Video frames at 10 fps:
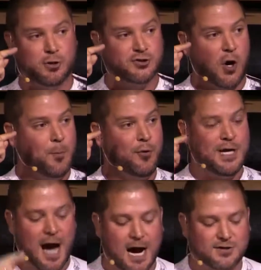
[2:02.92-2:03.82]
you are so
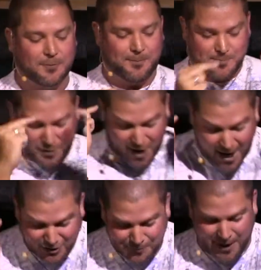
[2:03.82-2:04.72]

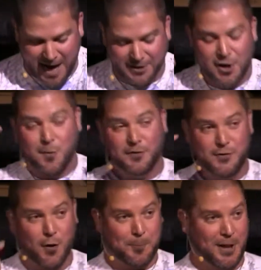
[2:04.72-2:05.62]
preoccupied with
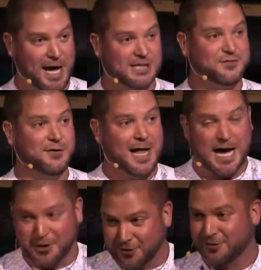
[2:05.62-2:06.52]
your plans for
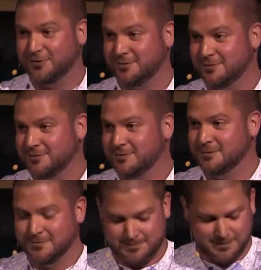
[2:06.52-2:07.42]
later.
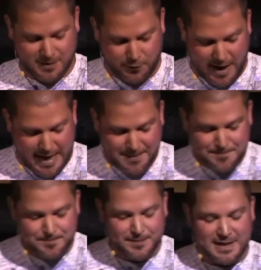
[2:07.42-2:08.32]
Okay?
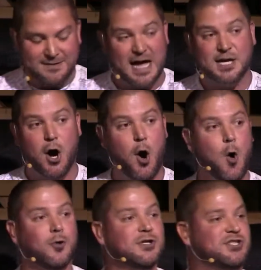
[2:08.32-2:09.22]
Take
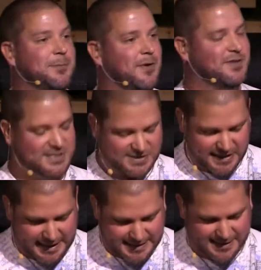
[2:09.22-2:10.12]
ownership of the
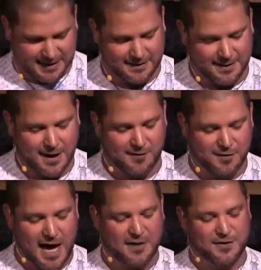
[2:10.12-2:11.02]
season of
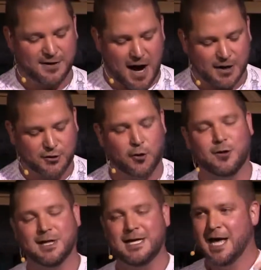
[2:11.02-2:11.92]
life that God
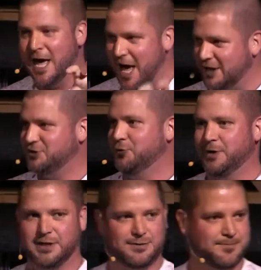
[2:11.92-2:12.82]
currently has you
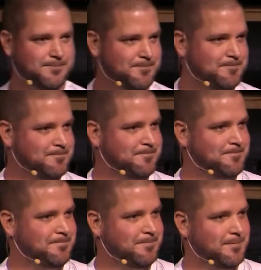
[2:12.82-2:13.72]
in.
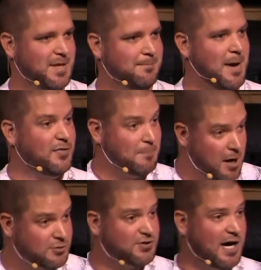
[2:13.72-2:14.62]
Make the
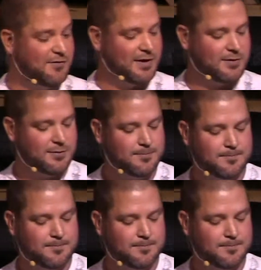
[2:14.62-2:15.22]
most of it.